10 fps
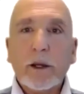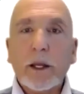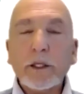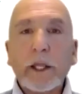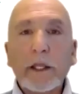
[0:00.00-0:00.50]

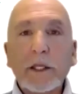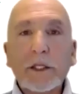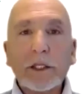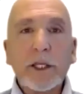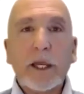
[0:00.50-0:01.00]
And it's
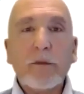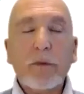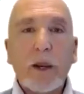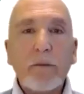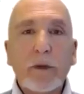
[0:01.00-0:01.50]
the same
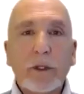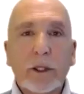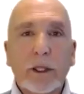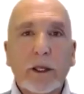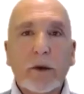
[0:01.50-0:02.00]
for
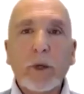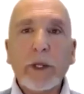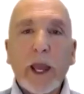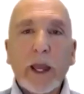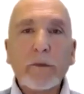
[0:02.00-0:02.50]
everything.
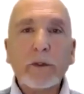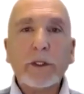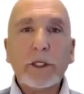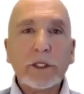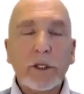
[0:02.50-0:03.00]
We have to
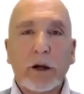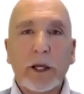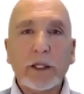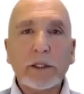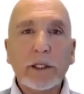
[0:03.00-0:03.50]

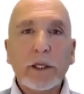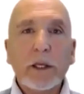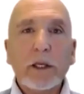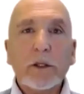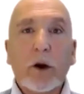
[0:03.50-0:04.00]
decide
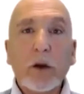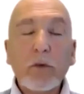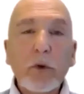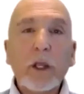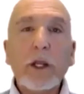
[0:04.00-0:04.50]
that I
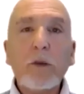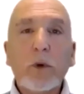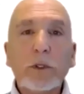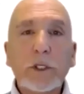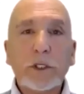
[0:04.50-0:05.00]
really
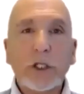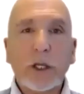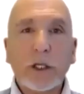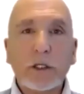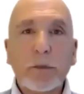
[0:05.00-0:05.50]
want to
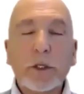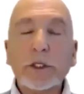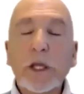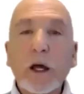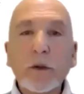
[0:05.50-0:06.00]
change,
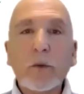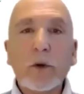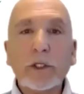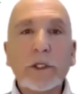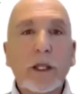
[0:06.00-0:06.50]
because
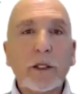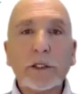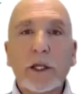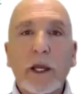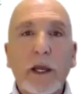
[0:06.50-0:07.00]
otherwise
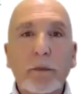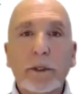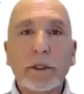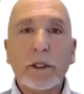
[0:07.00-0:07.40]
nothing's going to happen.